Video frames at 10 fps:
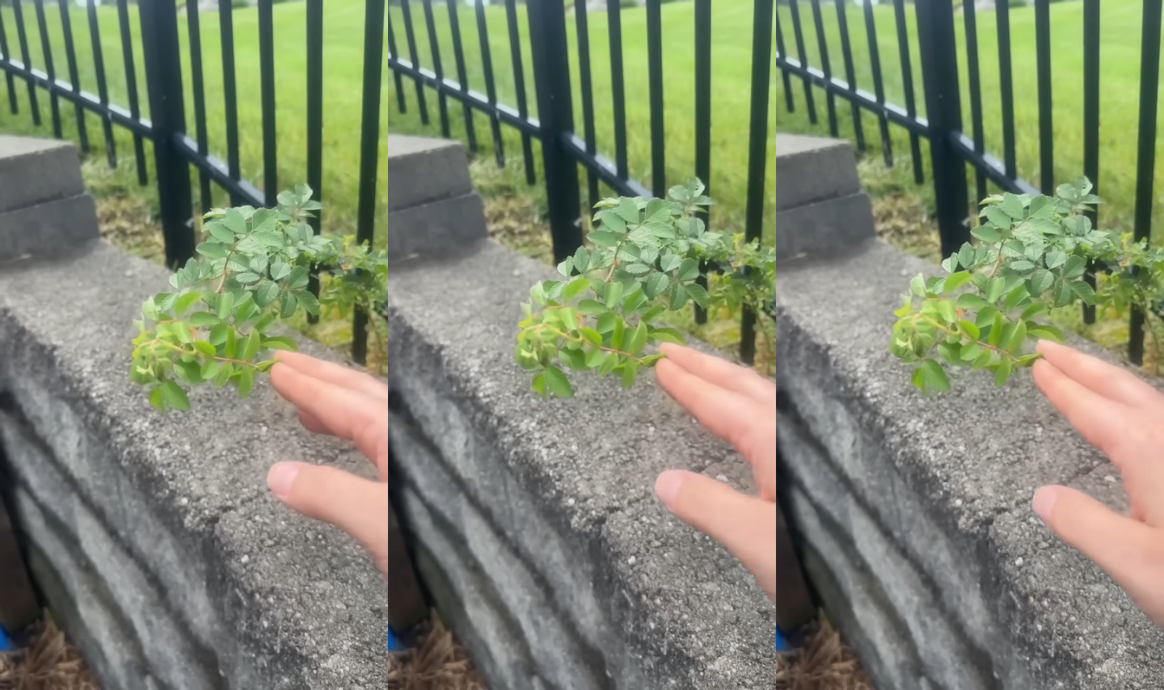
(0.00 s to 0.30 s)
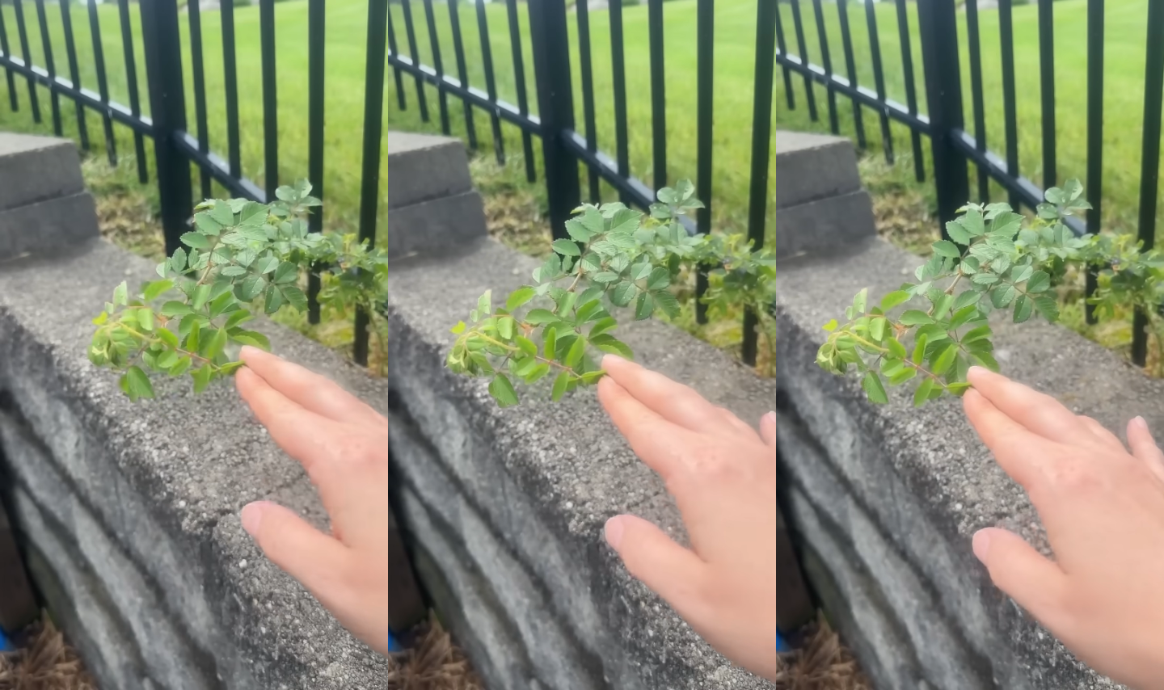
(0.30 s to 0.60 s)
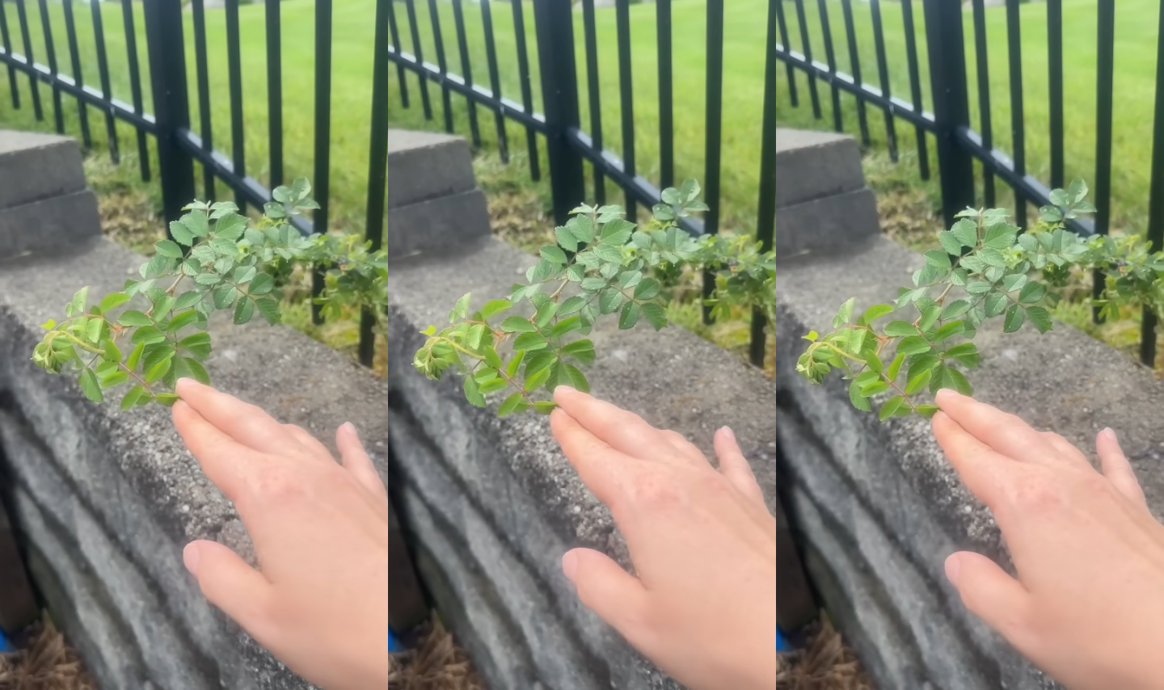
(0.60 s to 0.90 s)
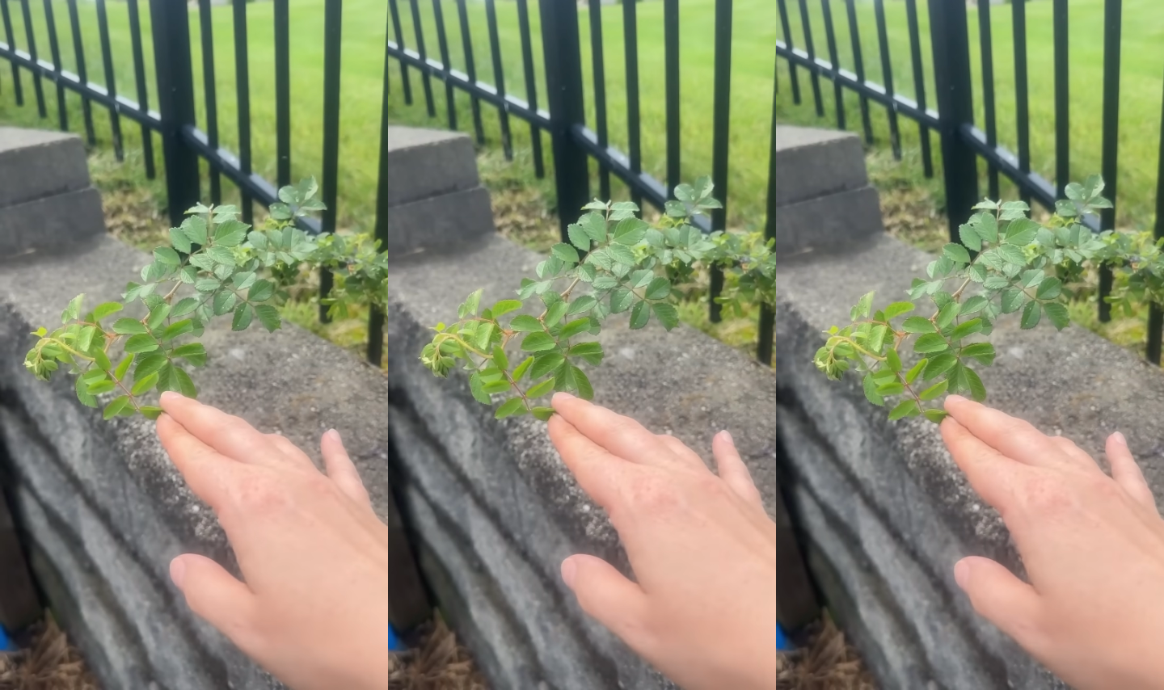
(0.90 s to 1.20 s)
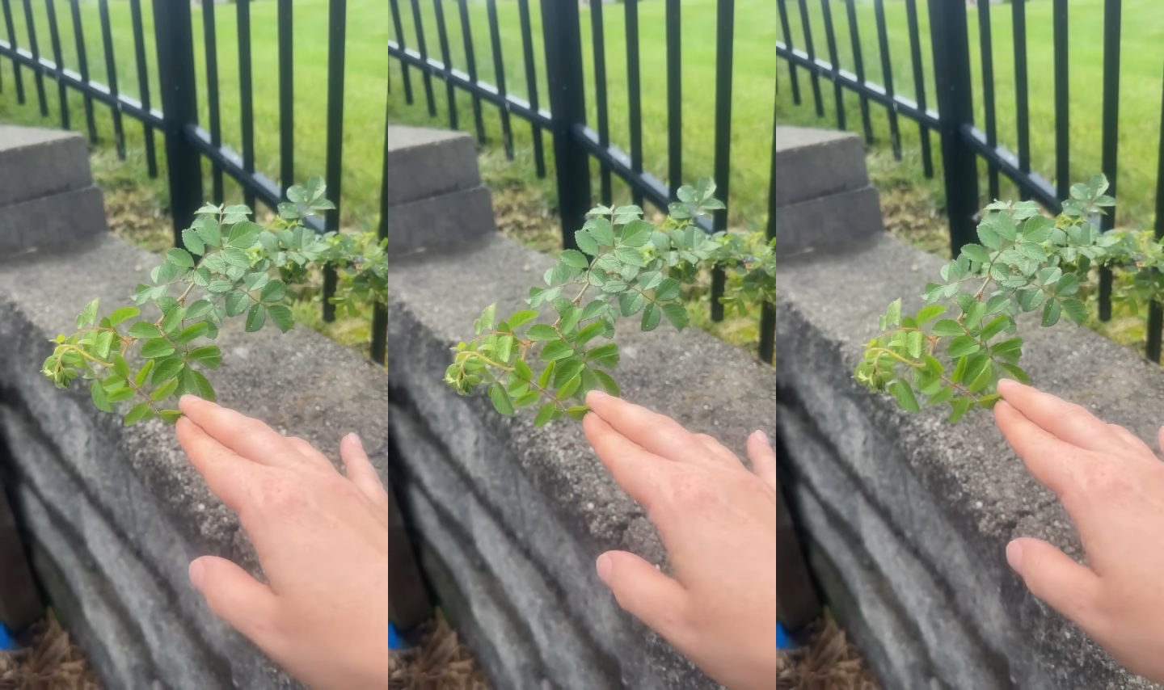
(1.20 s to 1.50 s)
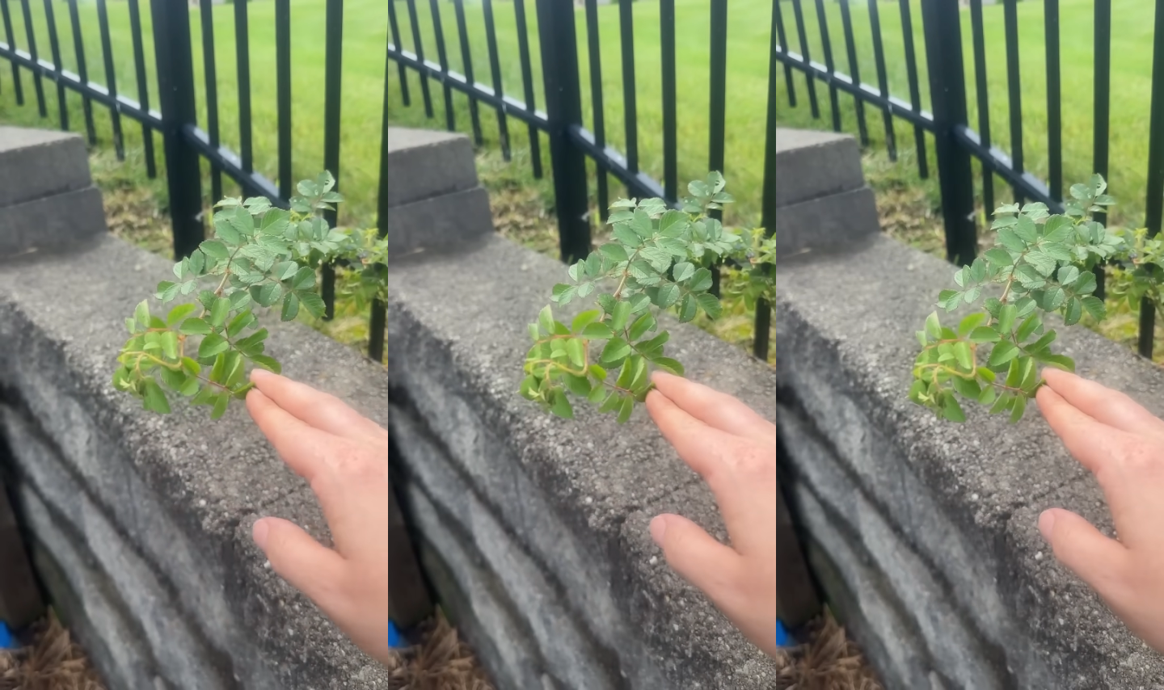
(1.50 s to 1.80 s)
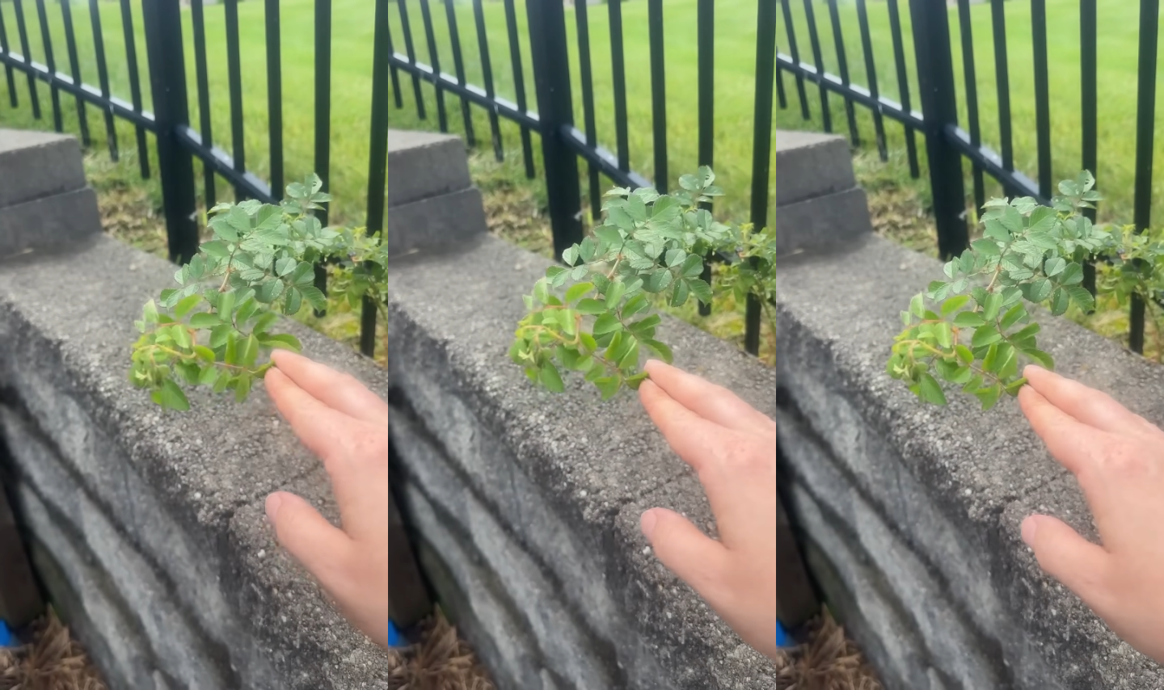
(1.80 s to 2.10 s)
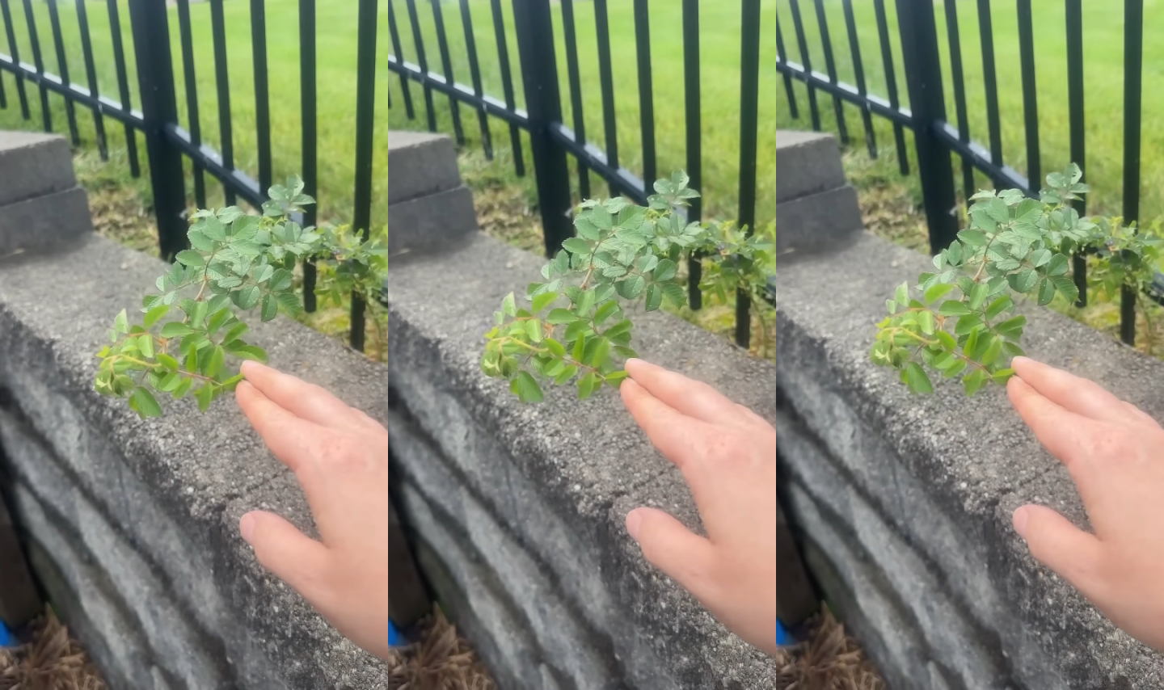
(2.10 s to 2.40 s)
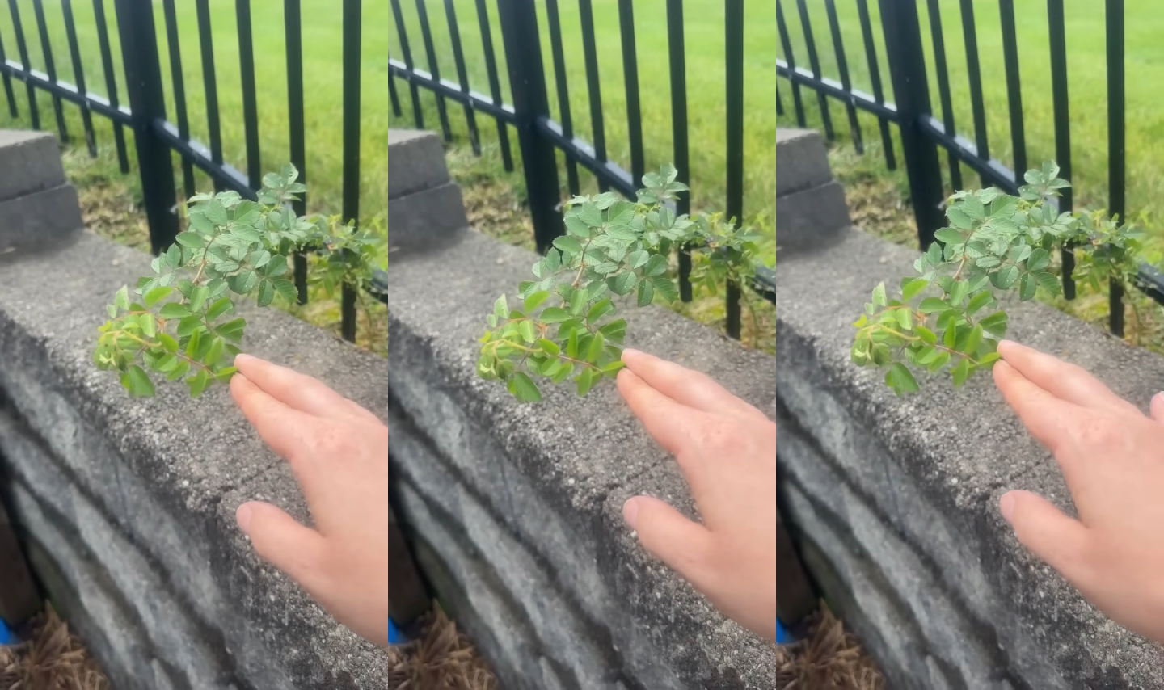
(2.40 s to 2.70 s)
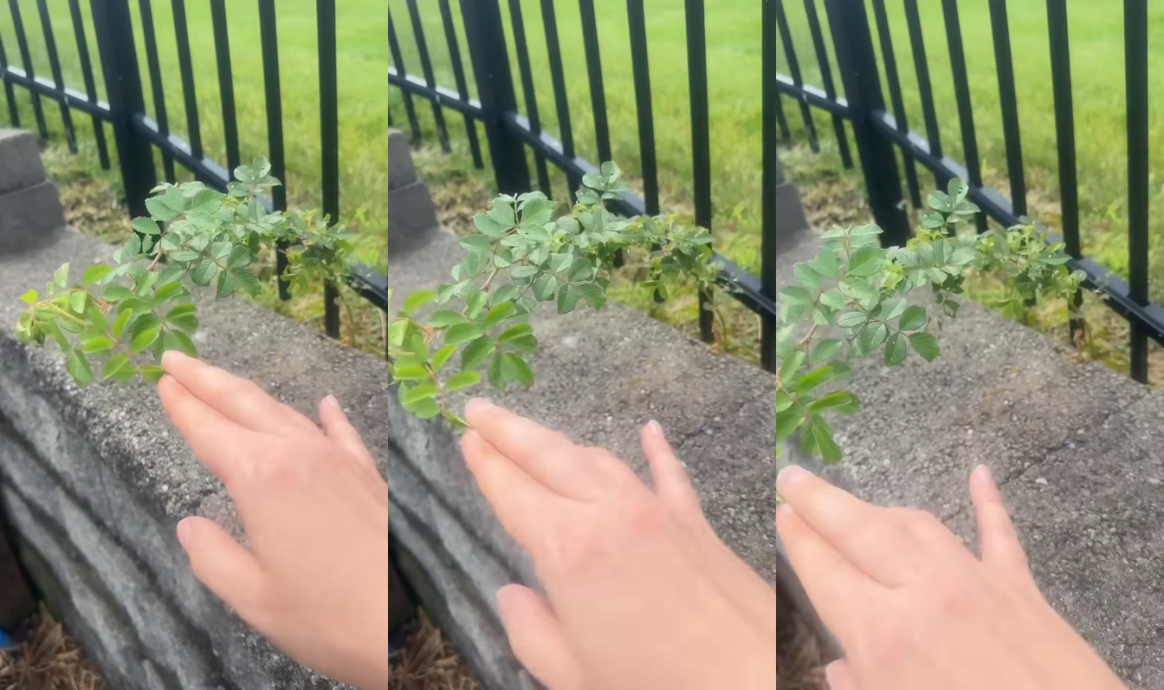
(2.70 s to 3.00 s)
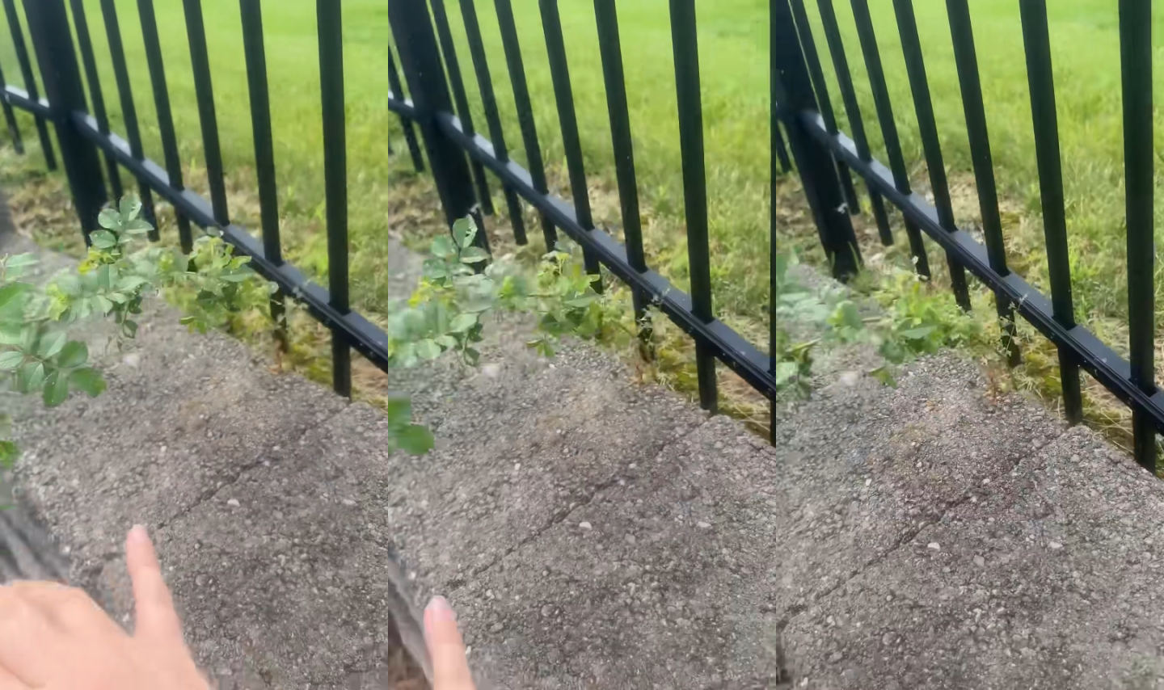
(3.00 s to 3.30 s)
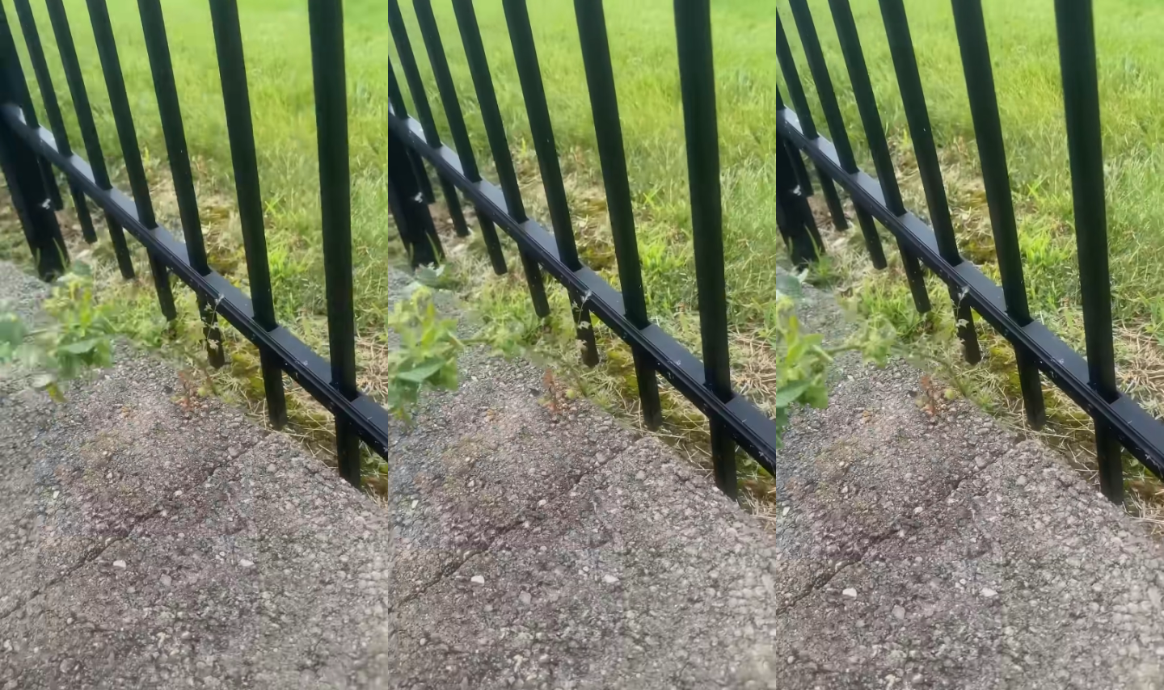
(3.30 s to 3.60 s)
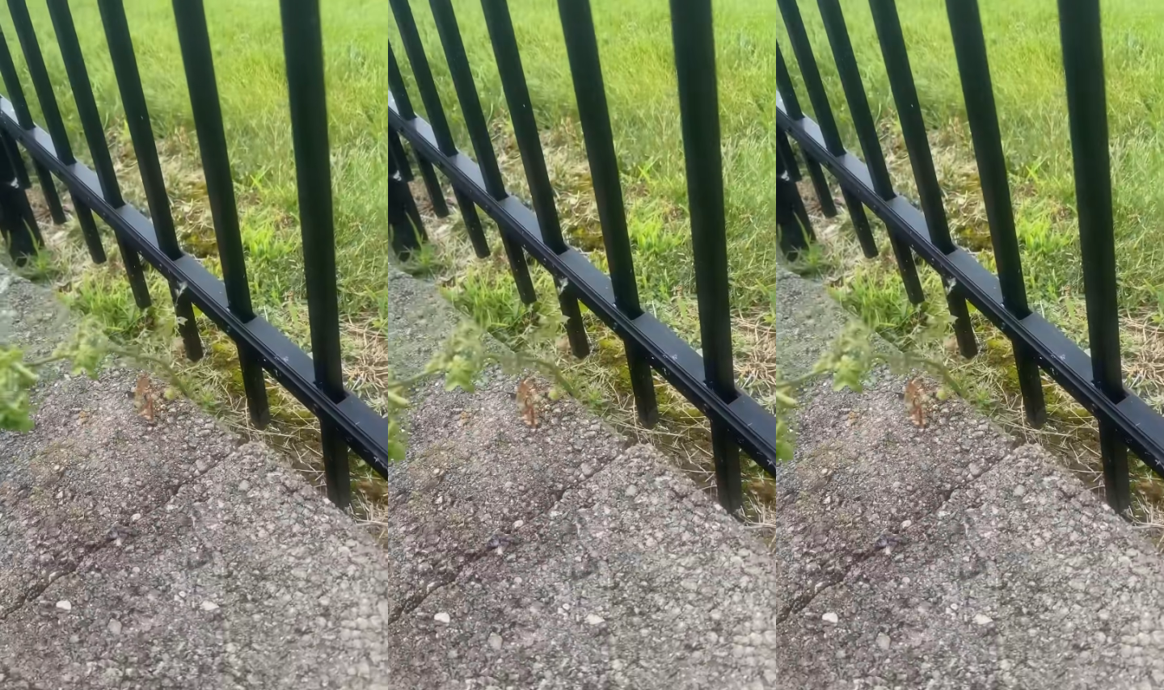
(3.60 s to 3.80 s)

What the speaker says: No face is visible, so there are no lips to read.